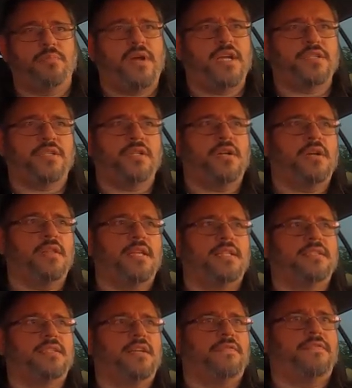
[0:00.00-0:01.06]
depression, all
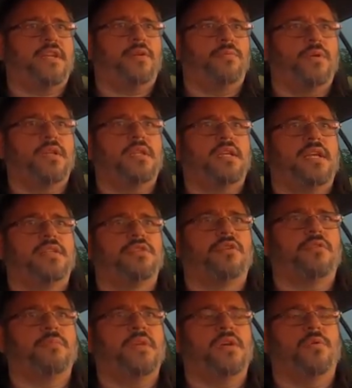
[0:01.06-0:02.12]
that stuff, and it really it
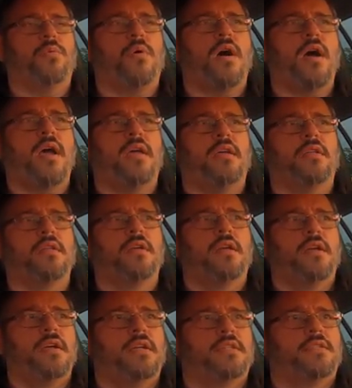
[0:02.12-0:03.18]
took me a while
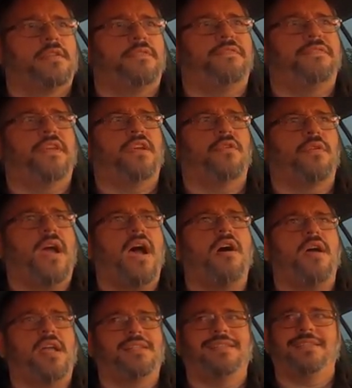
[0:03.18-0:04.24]
to figure
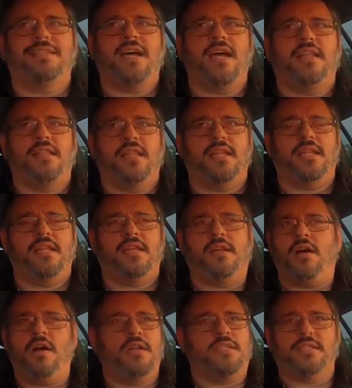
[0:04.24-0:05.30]
out and to dilate it. in.
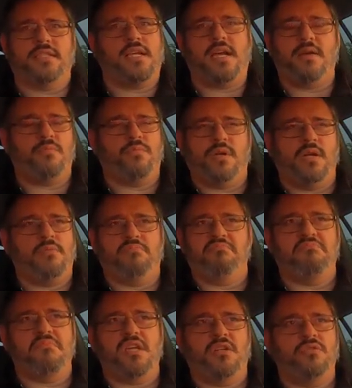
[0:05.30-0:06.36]
honestly, I, I
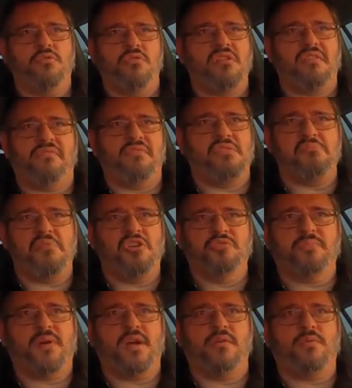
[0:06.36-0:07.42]
ignored it for the
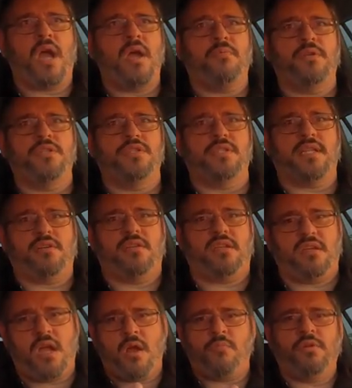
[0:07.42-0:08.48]
most part. I would just I
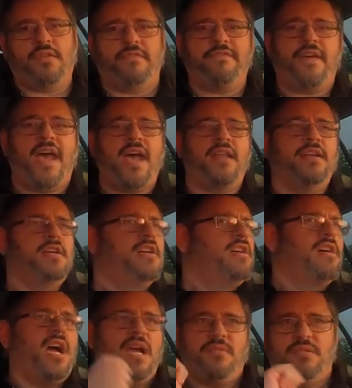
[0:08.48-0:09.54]
got really fat.
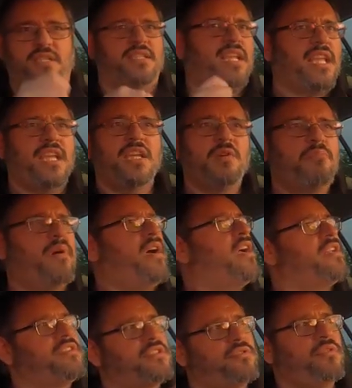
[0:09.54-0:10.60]
Right. I would just eat a
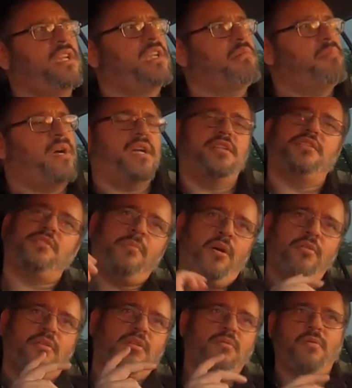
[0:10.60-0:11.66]
bunch, drink a bunch,
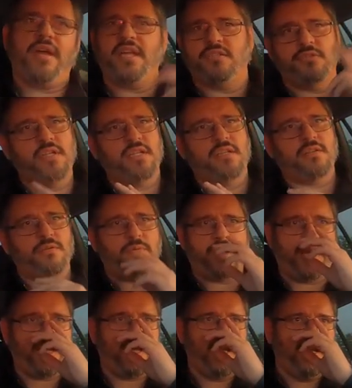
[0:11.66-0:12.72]
smoke it away, drink it
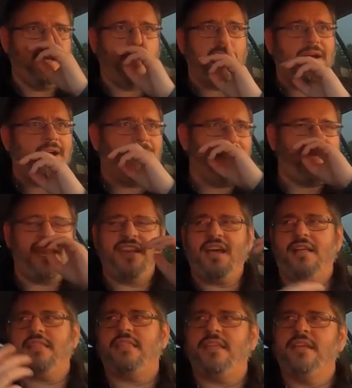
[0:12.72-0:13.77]
away, um, and
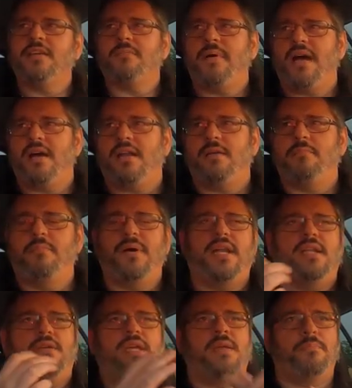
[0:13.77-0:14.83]
not think about it. But
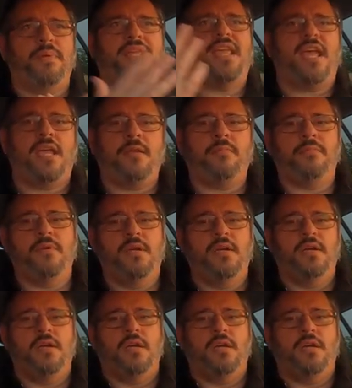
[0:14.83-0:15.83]
it, it became